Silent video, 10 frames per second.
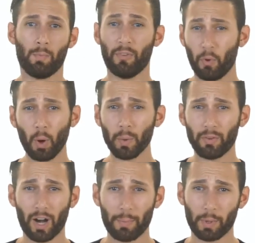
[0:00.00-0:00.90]
Before we
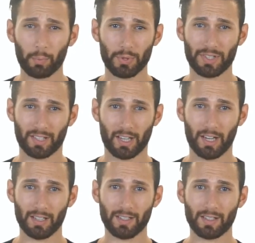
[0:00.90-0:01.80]
wrap up with
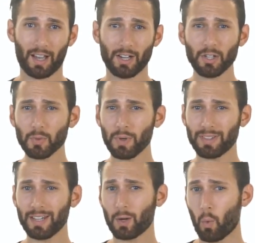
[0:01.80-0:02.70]
saccades, I just want
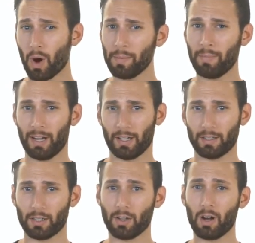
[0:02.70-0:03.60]
to take 1
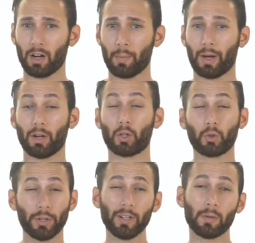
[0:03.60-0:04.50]
minute to talk about a
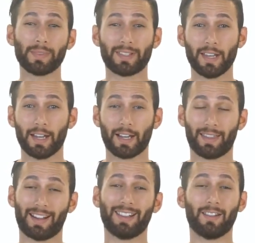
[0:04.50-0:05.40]
critical
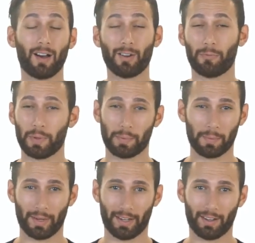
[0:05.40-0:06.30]
mistake that a lot of
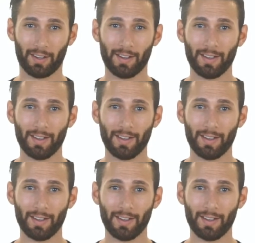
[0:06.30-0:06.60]
people make.